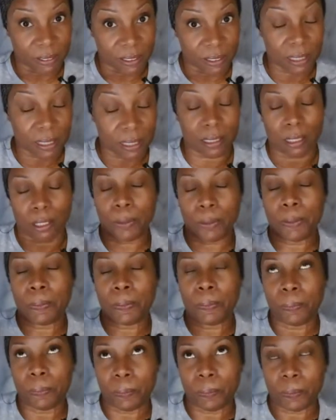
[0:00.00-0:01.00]
I said,
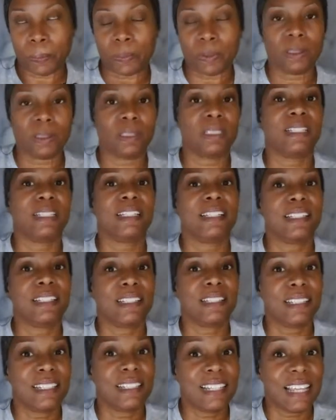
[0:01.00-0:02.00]
cool.
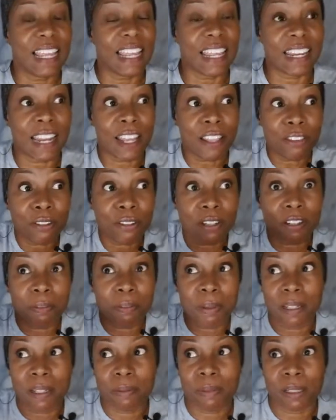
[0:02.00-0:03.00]
And I thought
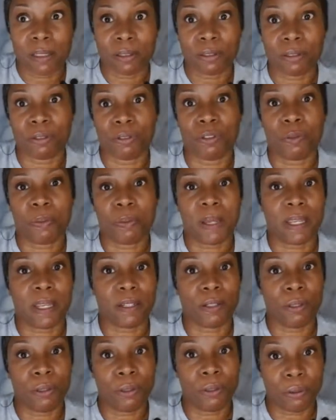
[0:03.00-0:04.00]
everybody in my little group had
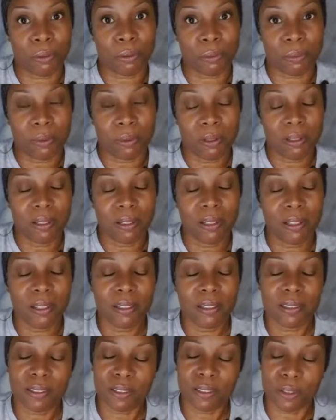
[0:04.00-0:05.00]
knew.
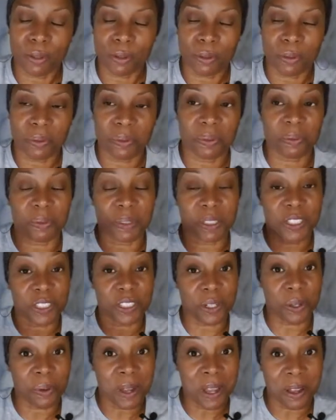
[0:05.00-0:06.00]
So when we
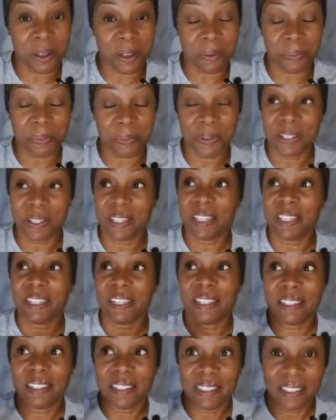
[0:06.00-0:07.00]
show up,
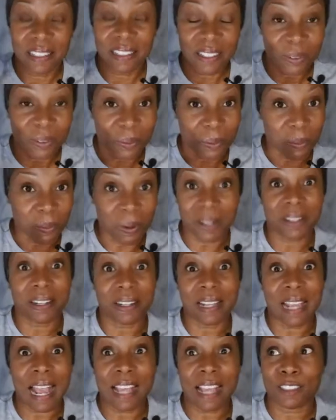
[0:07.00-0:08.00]
one of the
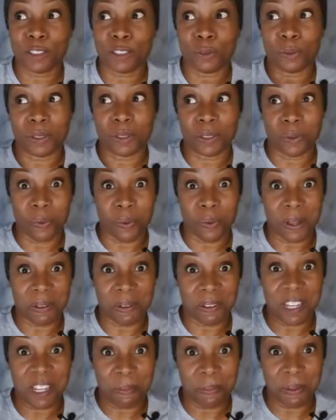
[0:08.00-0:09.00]
guys who was the one
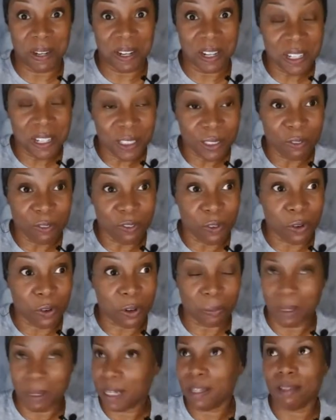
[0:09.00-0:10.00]
keeping us informed,
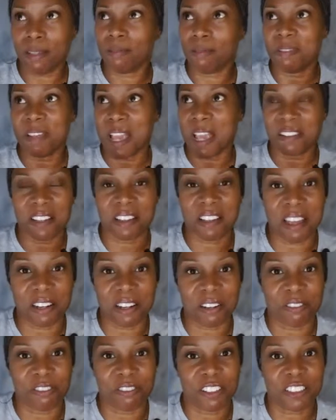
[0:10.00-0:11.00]
he got there kind of
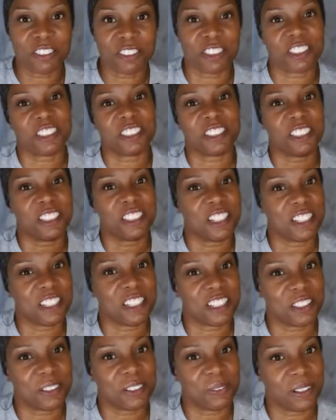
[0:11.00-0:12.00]
flustered because he didn't get
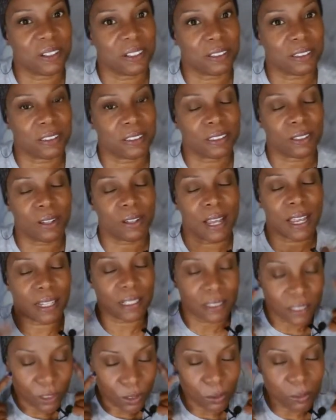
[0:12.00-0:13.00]
the word. So I
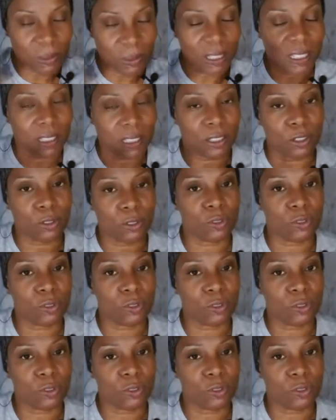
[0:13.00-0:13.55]
assumed that he knew.